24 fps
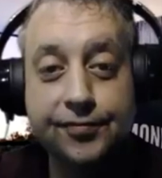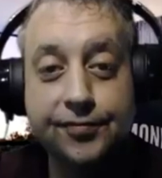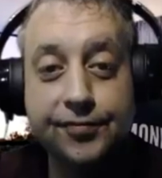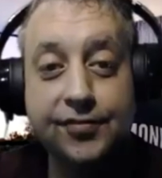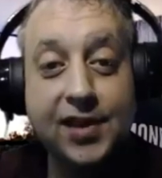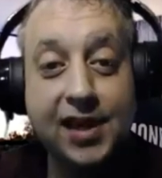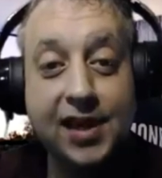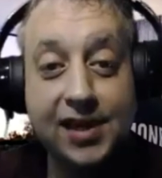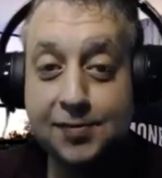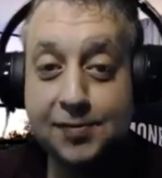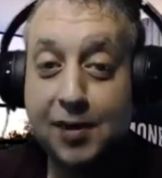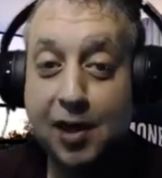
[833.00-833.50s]

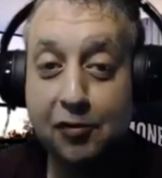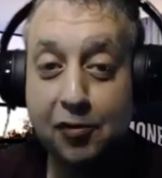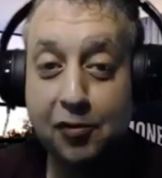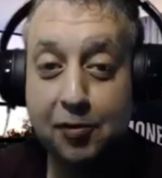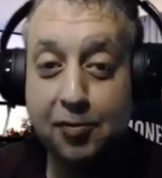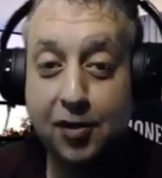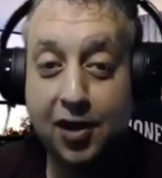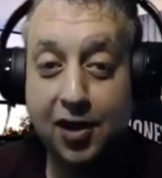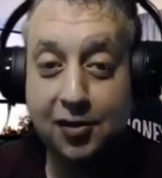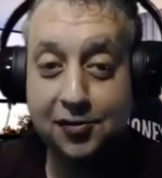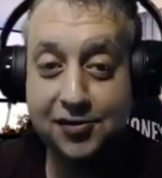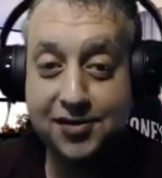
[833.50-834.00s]
That's my
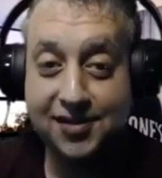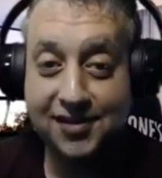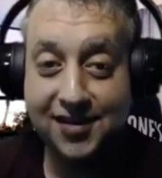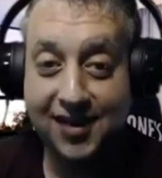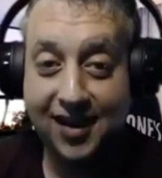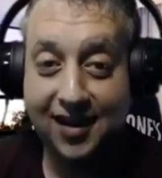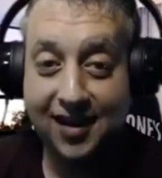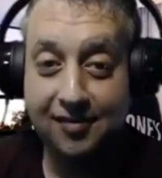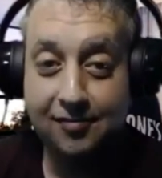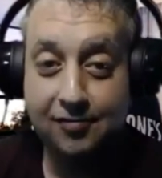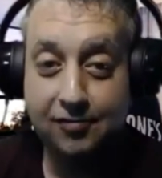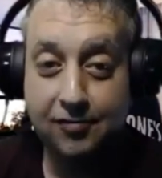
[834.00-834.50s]
rebuttal to
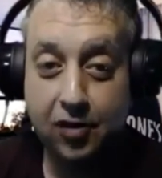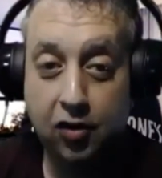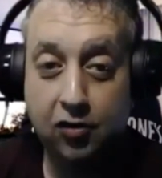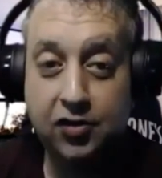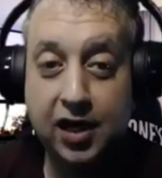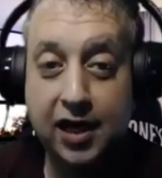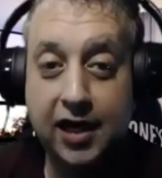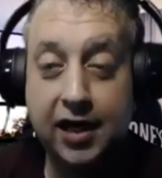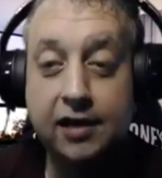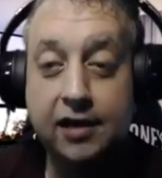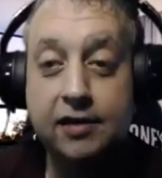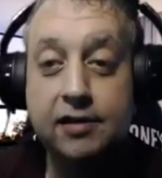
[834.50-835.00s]
that,
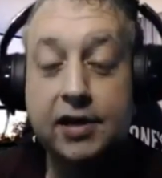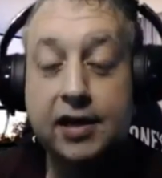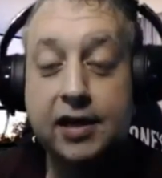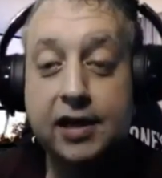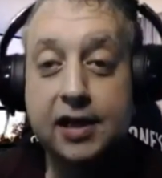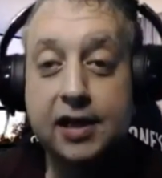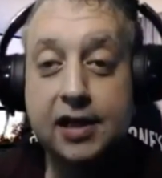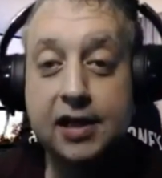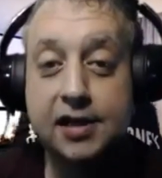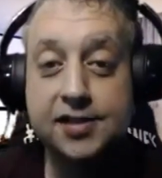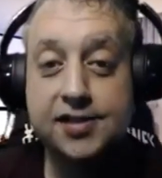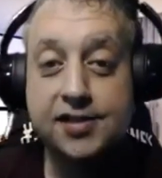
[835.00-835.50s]
okay?
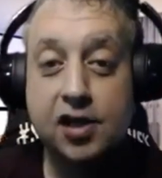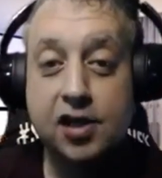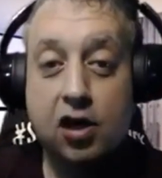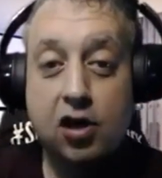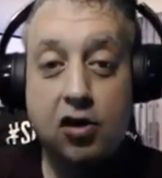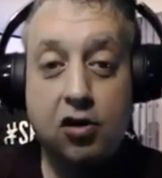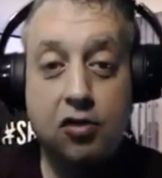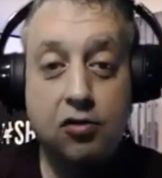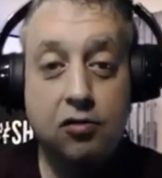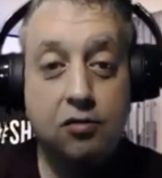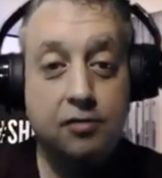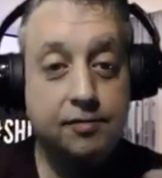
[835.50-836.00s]

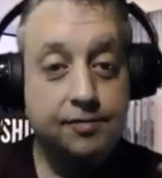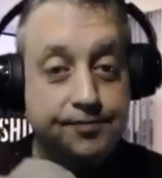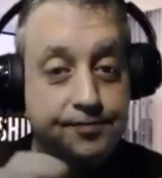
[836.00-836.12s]
So,